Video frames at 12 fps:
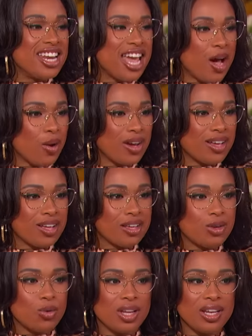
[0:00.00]
now
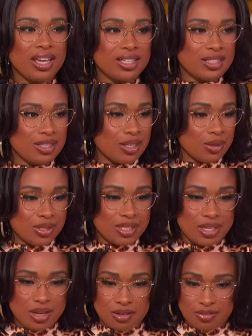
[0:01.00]
you a legend
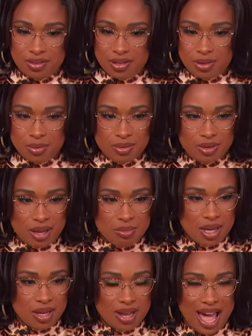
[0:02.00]
yourself. You, I
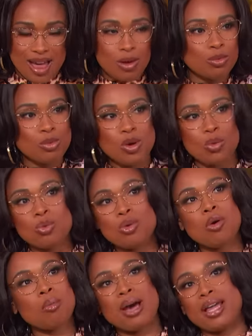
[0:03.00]
mean, I don't know
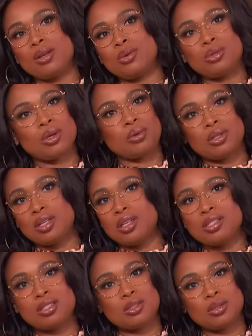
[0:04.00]
nobody who don't
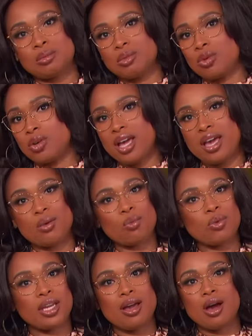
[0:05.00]
love Snoop. Okay,
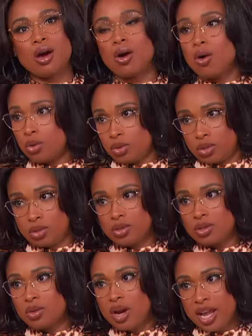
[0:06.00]
we all do,
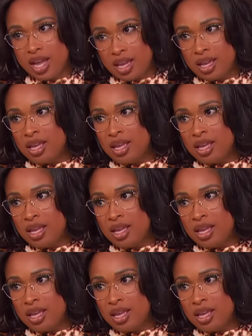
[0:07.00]
right?